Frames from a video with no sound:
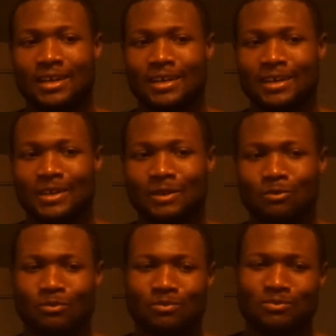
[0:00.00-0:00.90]

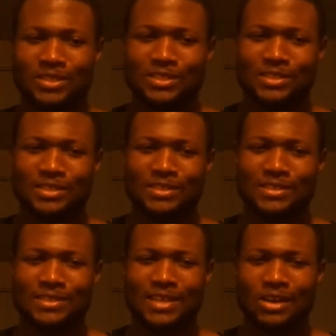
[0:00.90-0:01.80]
Um, let's see,
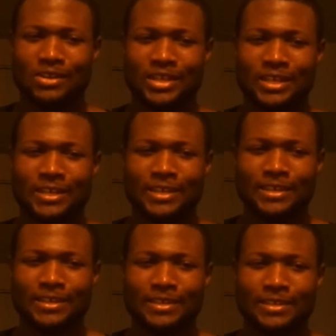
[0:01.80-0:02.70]

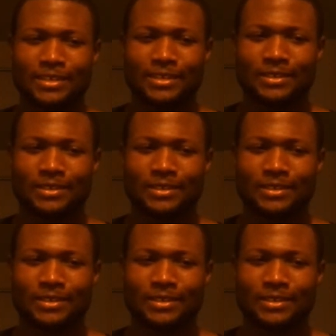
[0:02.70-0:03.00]
Saturday.